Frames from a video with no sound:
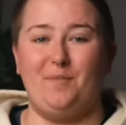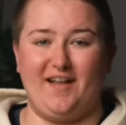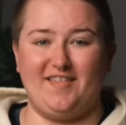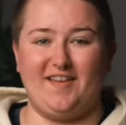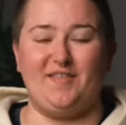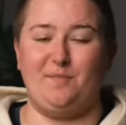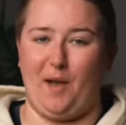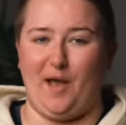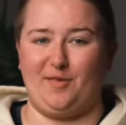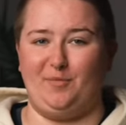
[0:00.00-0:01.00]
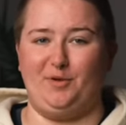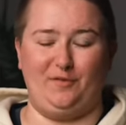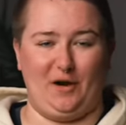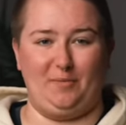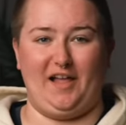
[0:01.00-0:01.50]
much, it's impossible to
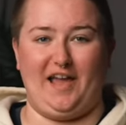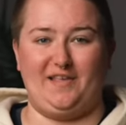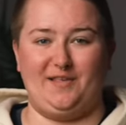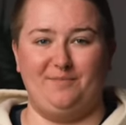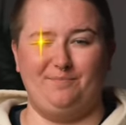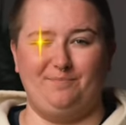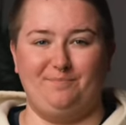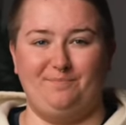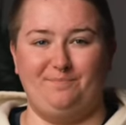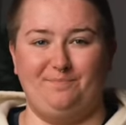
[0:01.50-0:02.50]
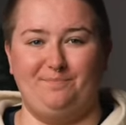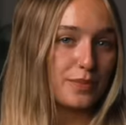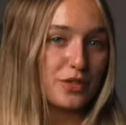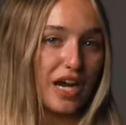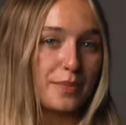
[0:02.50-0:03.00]
verbalize. Make sure you
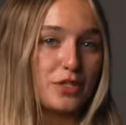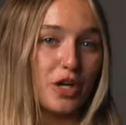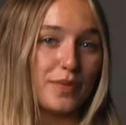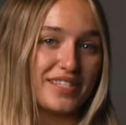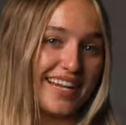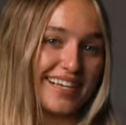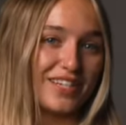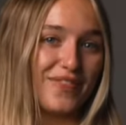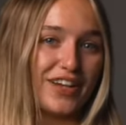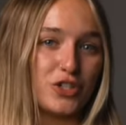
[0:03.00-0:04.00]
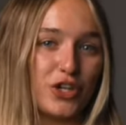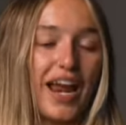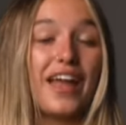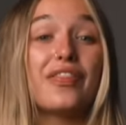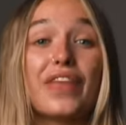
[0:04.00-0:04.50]
subscribe so you don't miss the next adventure,
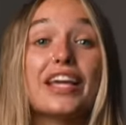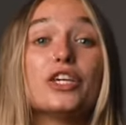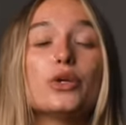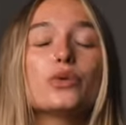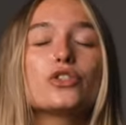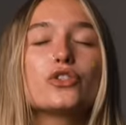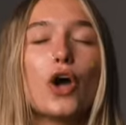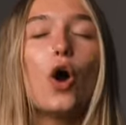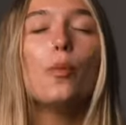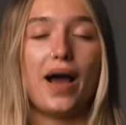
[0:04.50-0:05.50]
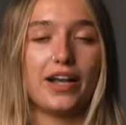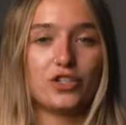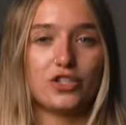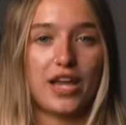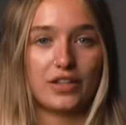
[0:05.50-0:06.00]
and thank you so
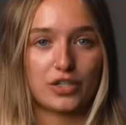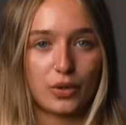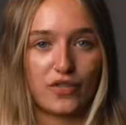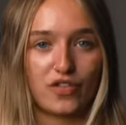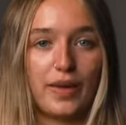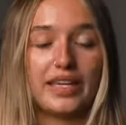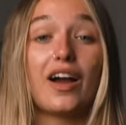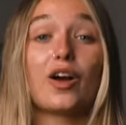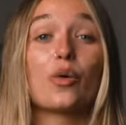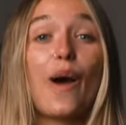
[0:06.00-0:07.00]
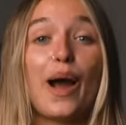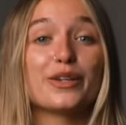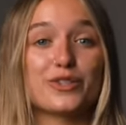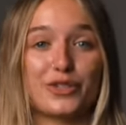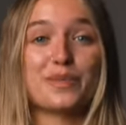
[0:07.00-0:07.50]
much, Taylor Swift, for making our
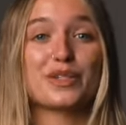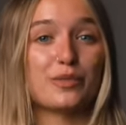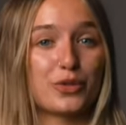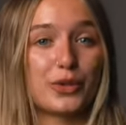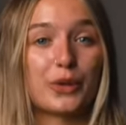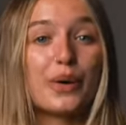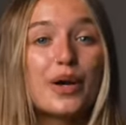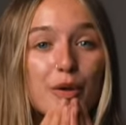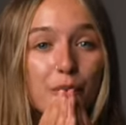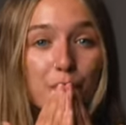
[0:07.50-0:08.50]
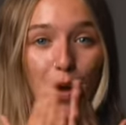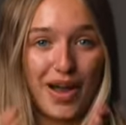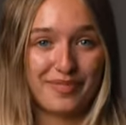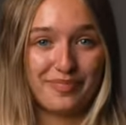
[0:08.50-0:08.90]
wildest dreams come true. Mwah.